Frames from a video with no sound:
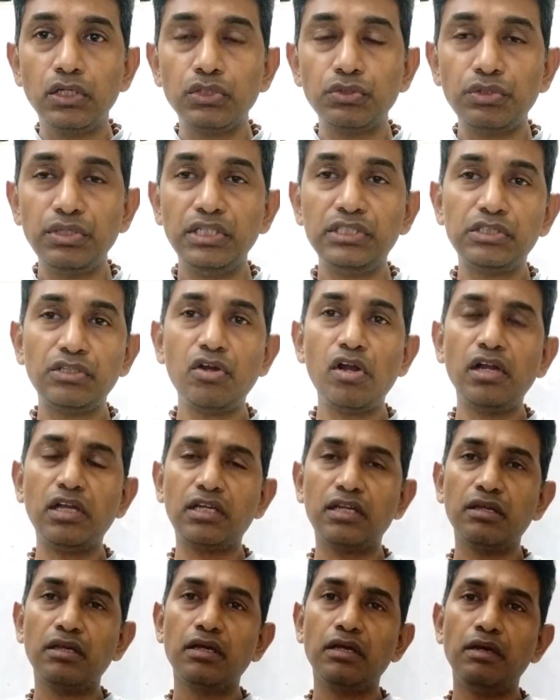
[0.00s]
So it's
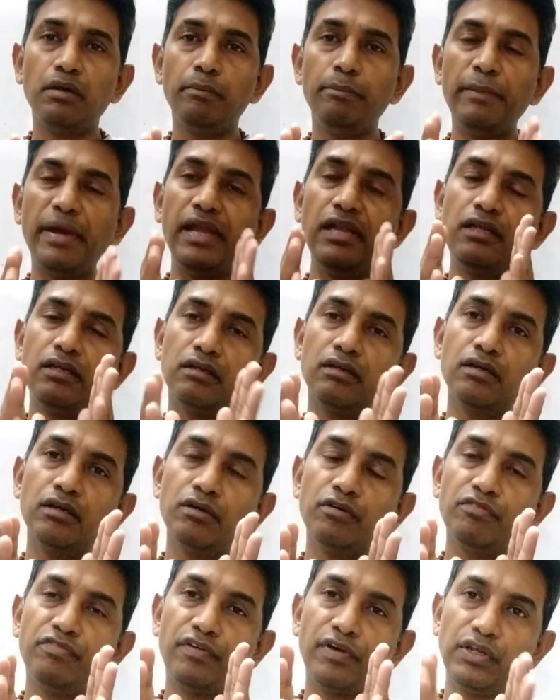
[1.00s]
not meant
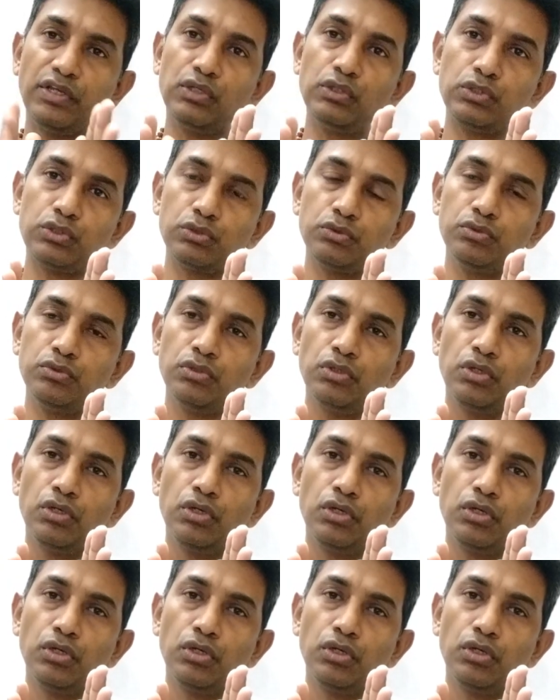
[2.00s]
for you to